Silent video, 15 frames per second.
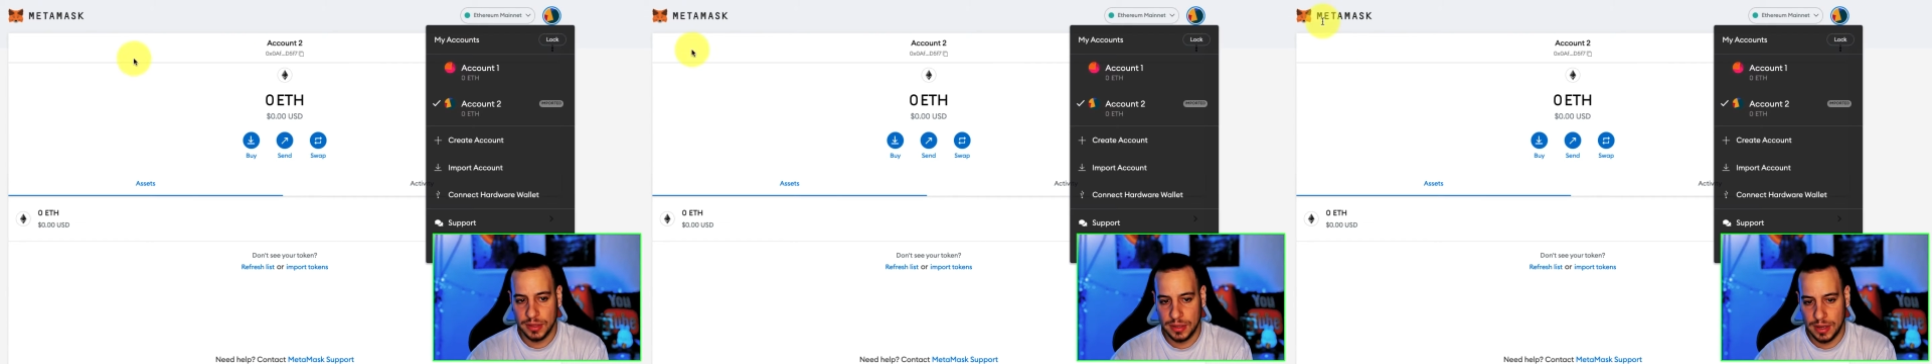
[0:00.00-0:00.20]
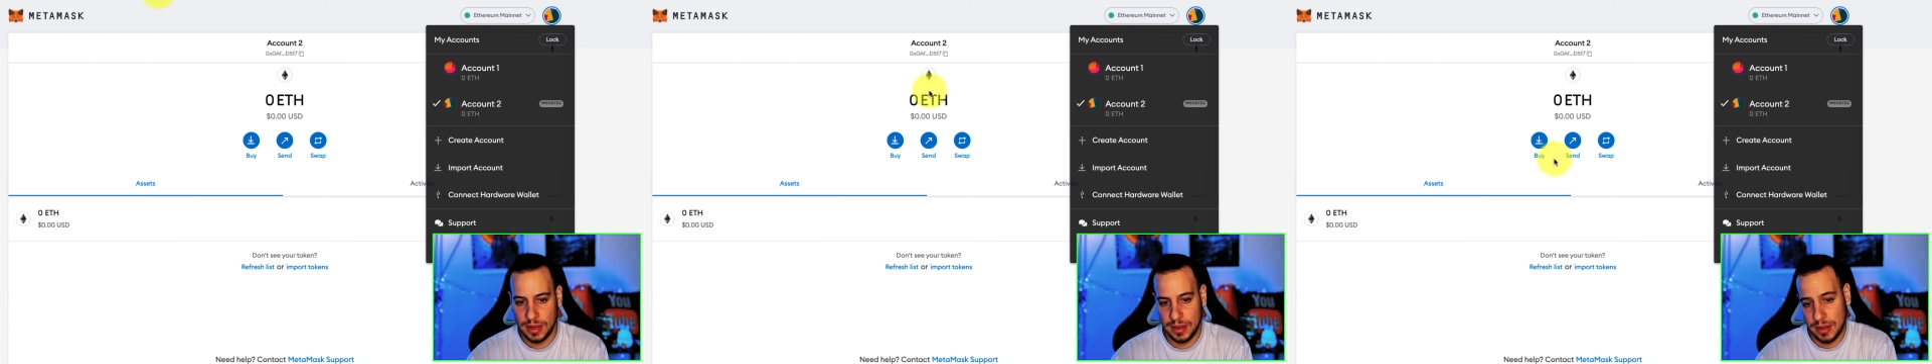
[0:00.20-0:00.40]

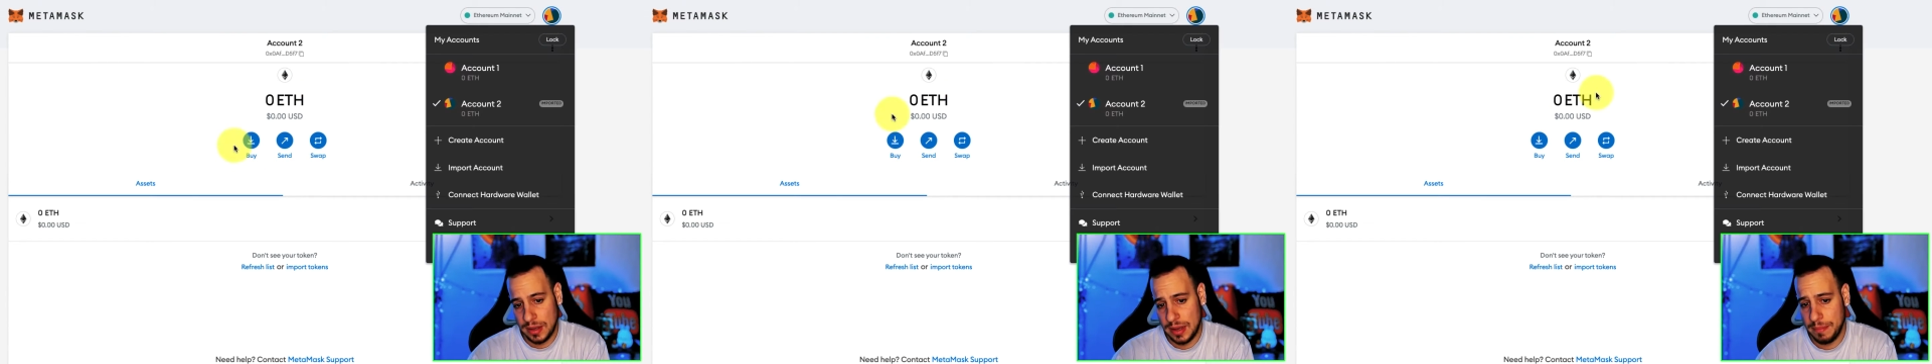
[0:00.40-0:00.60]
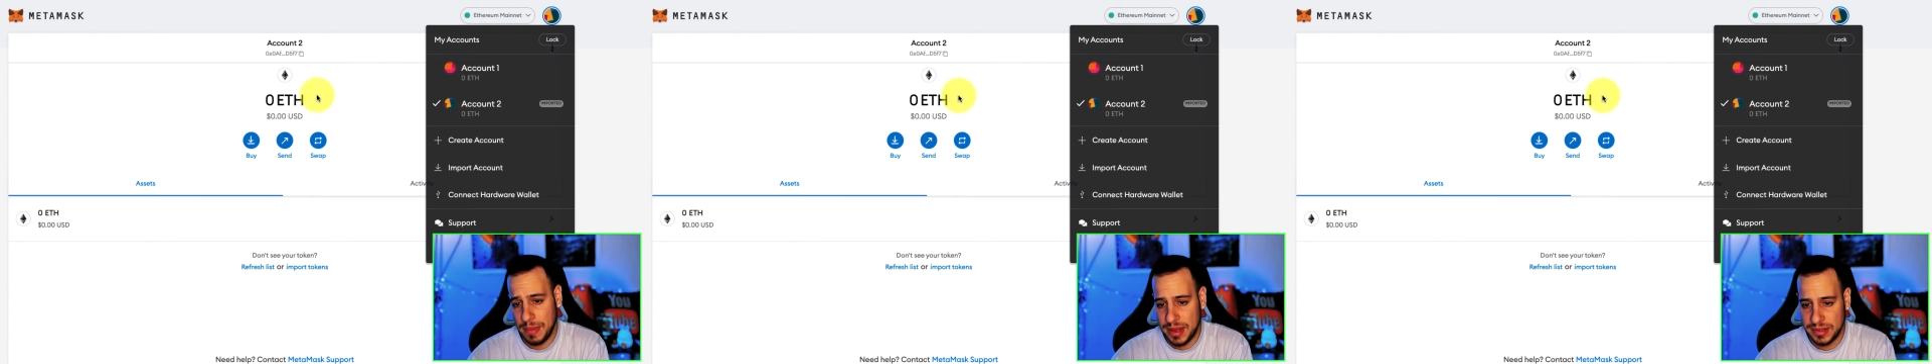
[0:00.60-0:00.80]
the
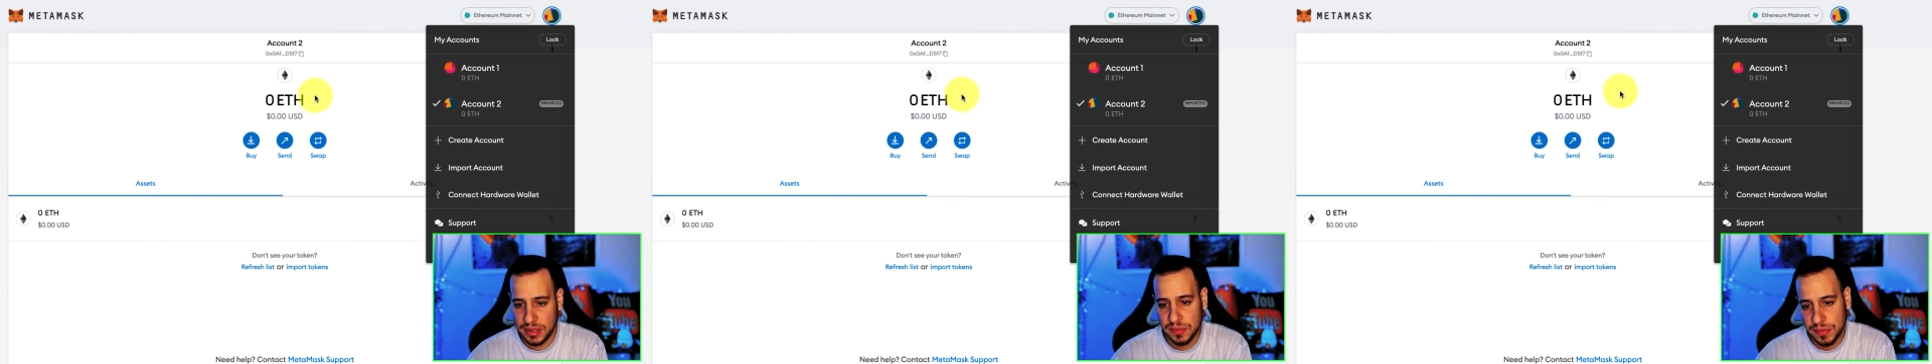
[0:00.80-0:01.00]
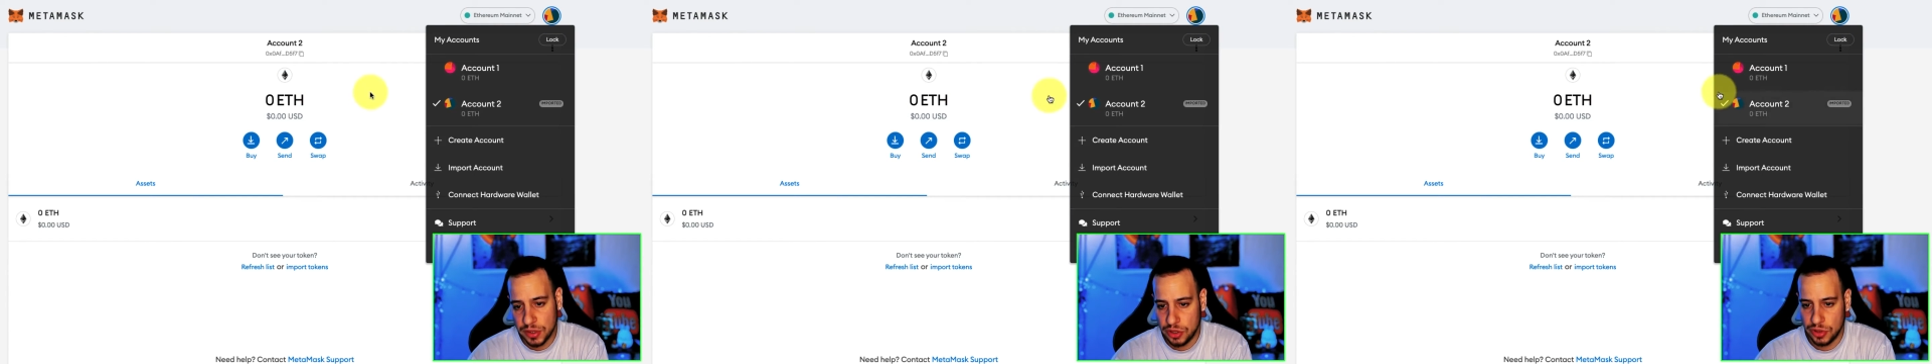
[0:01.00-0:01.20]

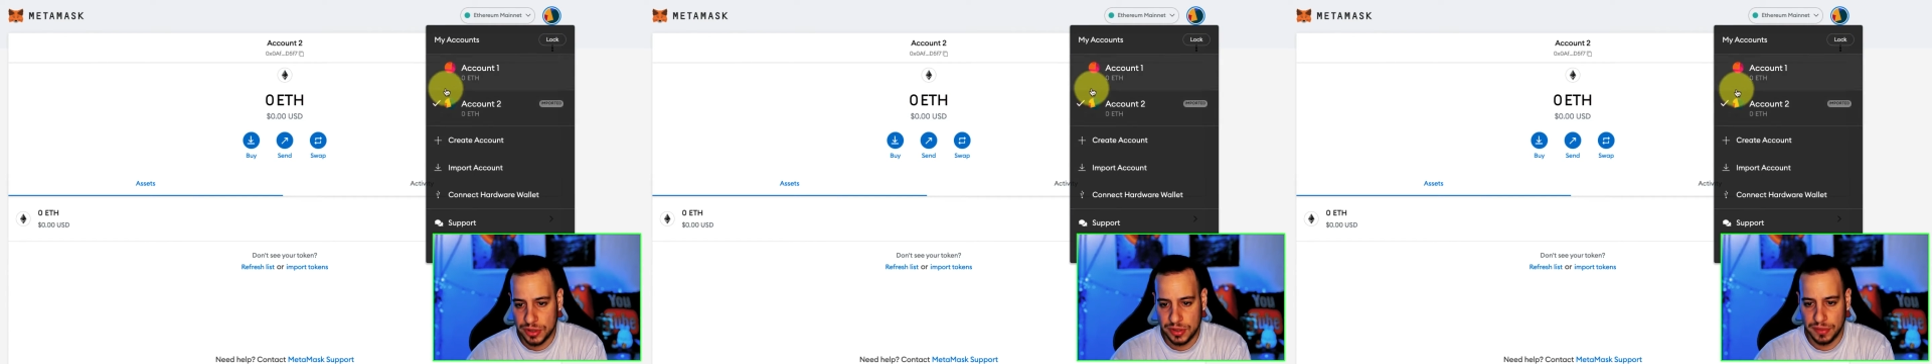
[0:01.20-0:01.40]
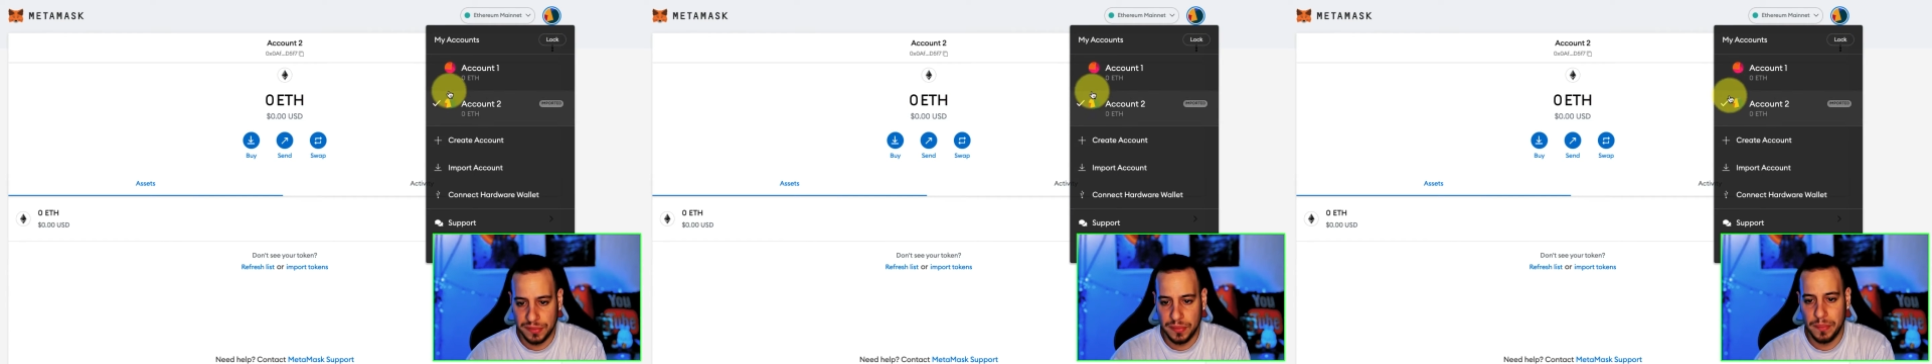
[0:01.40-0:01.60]
amazing
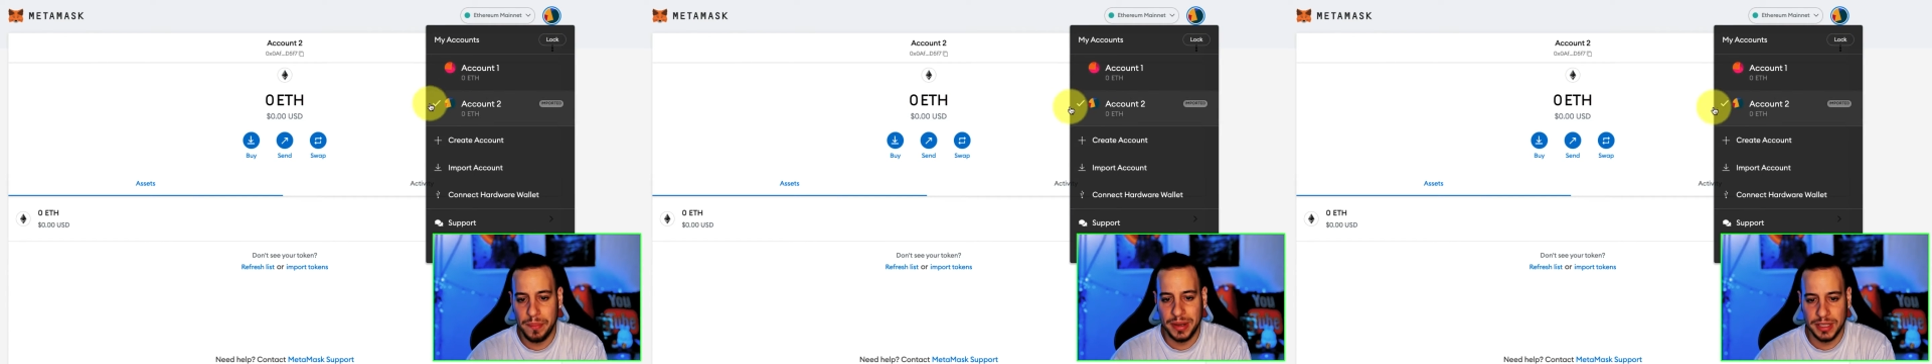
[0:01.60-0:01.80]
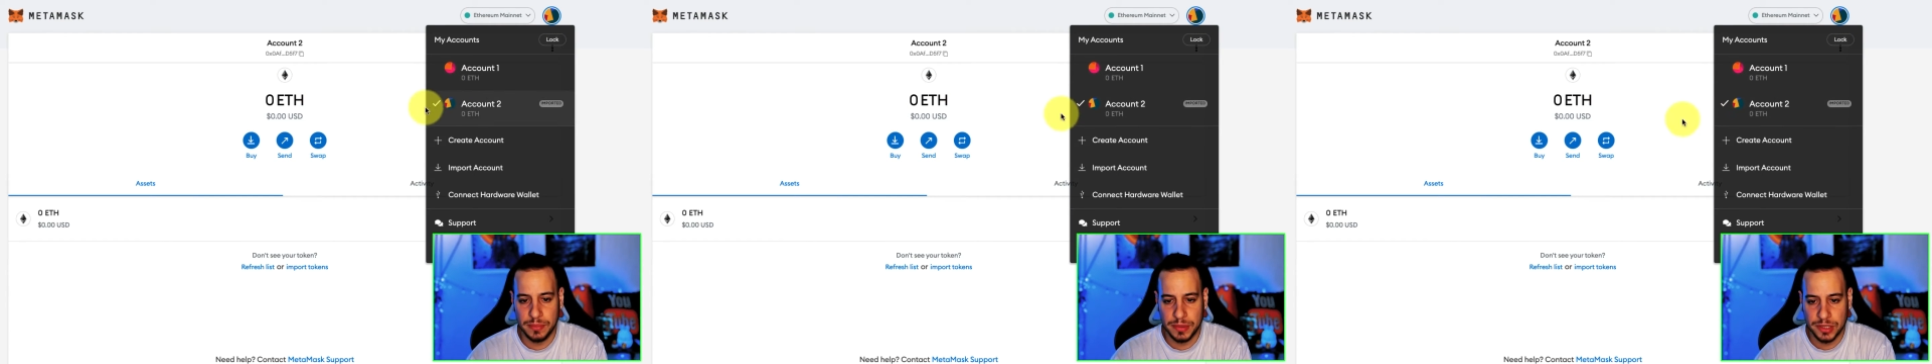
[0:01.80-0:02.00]
features of
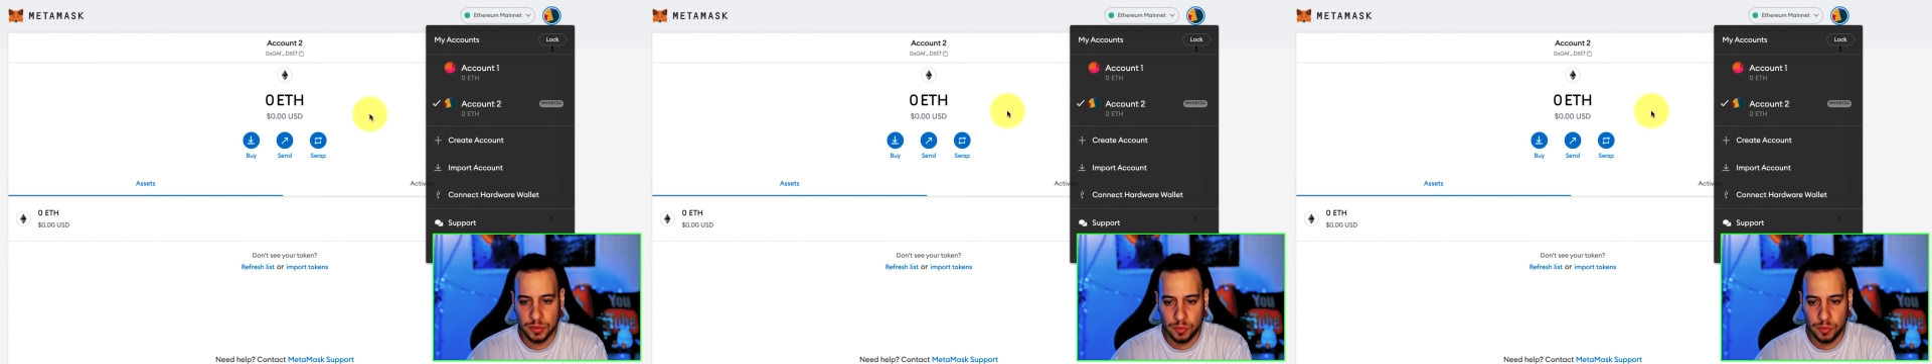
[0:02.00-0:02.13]
MetaMask